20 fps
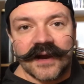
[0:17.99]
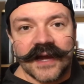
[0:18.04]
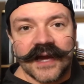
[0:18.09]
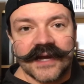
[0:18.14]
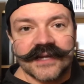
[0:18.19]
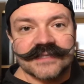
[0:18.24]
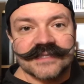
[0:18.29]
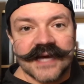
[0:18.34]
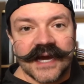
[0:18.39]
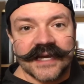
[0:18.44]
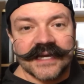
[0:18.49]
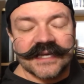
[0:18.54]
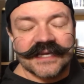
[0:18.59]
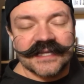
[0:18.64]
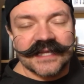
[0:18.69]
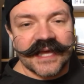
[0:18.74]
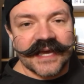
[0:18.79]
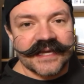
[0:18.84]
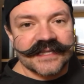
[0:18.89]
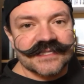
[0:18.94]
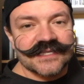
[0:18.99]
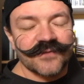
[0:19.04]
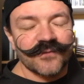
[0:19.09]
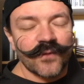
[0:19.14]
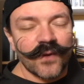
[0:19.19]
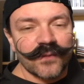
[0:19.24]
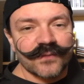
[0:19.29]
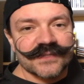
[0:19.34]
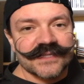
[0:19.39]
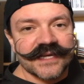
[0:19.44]
I got a tiny glance of
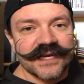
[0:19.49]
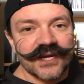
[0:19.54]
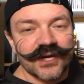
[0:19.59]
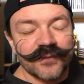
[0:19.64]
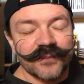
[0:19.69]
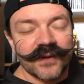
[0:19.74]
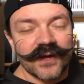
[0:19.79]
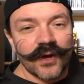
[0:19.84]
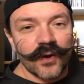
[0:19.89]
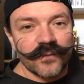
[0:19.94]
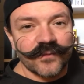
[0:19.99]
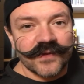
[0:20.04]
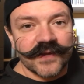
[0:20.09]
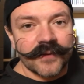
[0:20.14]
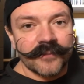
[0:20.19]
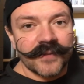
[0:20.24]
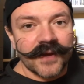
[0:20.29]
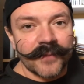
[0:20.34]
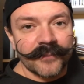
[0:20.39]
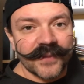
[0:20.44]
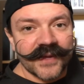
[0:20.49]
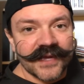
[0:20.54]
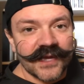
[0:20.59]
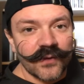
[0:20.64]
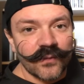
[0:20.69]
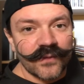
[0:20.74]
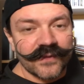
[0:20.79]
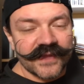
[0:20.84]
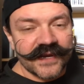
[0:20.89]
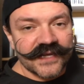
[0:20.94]
what was here, but hopefully I'm not
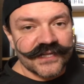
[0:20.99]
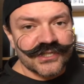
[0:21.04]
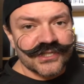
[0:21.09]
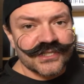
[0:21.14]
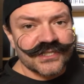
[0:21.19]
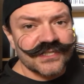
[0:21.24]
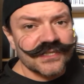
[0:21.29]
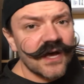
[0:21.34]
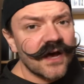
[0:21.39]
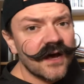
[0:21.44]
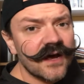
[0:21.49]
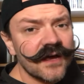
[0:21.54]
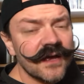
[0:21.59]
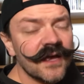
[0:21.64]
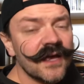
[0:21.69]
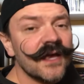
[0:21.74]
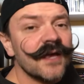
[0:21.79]
picking one that I just saw